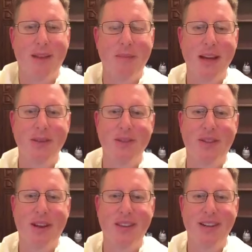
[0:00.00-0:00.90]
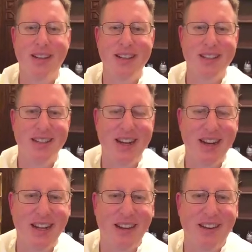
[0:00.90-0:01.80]
my name is Father Augustine
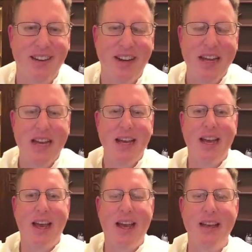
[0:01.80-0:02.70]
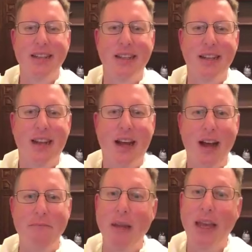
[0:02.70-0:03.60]
Highlander, and
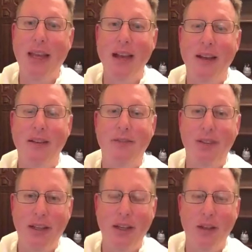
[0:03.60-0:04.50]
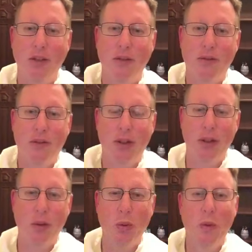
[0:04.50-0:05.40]
I'm making a video for
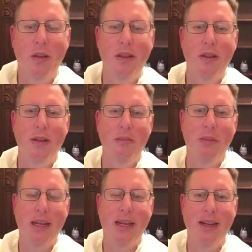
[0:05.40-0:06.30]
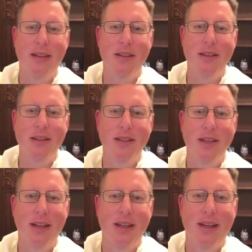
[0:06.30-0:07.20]
you because
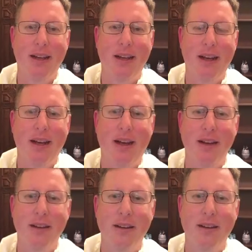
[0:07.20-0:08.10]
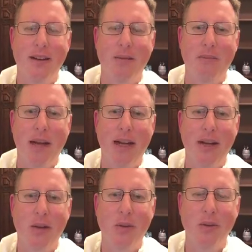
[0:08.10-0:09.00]
on
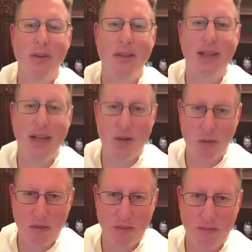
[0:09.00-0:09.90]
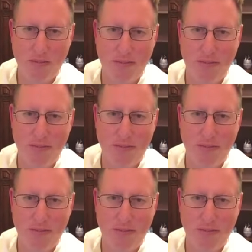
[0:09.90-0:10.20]
my own schedule,